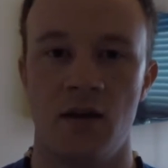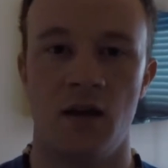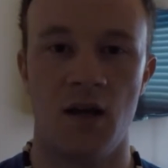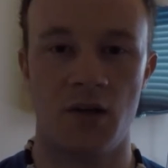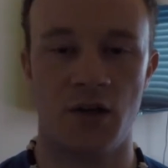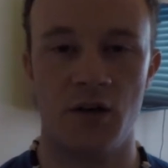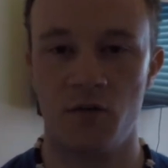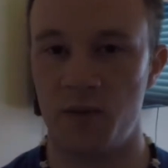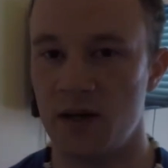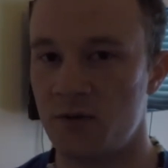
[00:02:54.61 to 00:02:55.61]
and
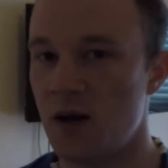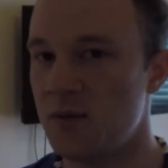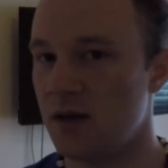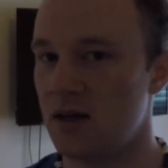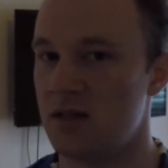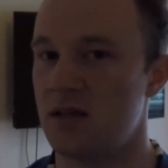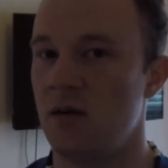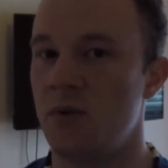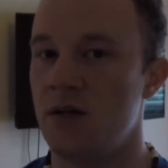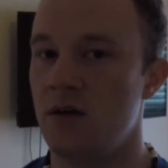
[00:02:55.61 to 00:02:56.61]
Carnival Panorama is going
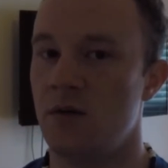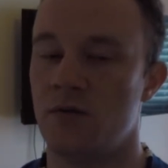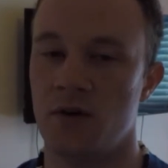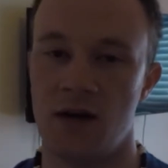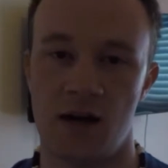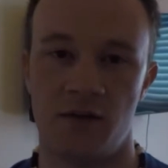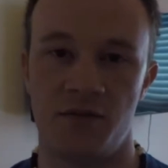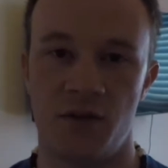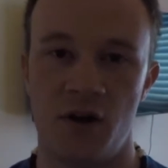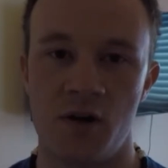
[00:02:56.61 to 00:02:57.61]
to be over out of
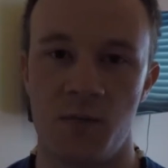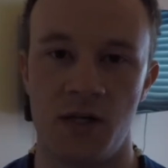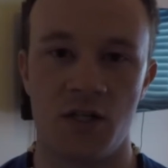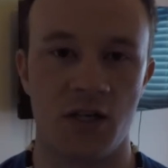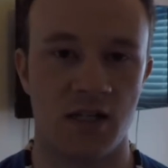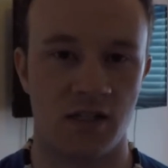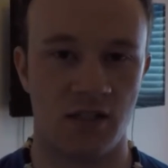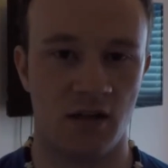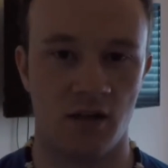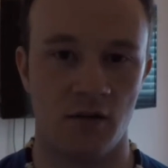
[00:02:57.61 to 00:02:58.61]
Long Beach as
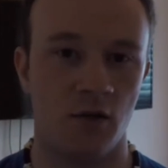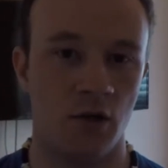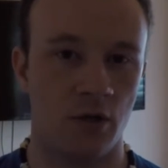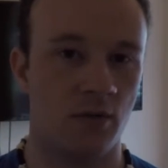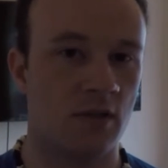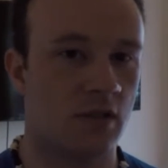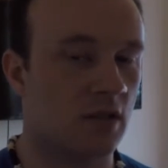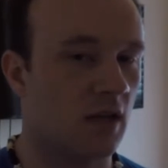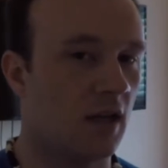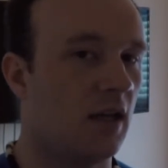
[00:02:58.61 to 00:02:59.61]
their
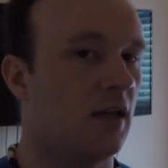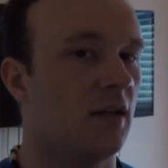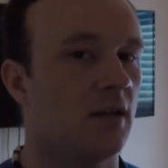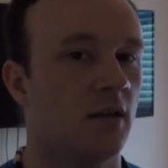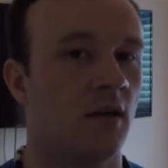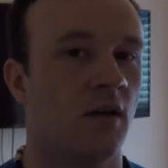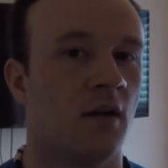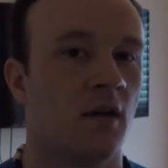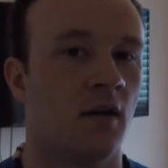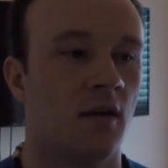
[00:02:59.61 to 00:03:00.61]
newest and
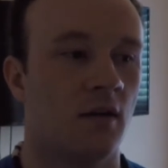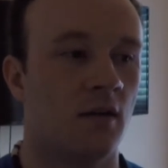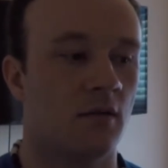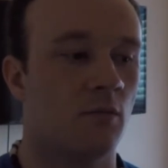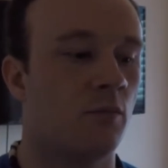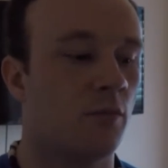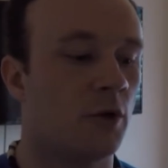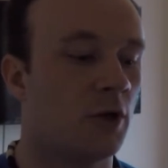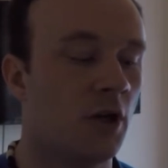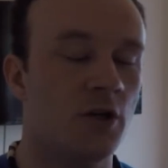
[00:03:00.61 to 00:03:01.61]

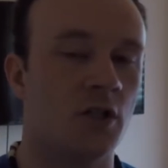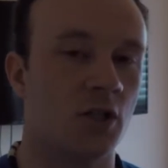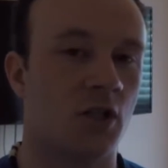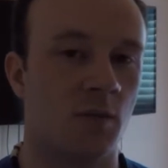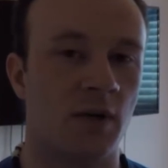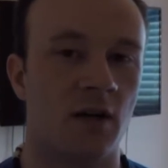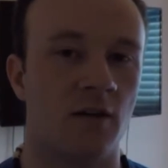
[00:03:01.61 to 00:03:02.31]
largest ship out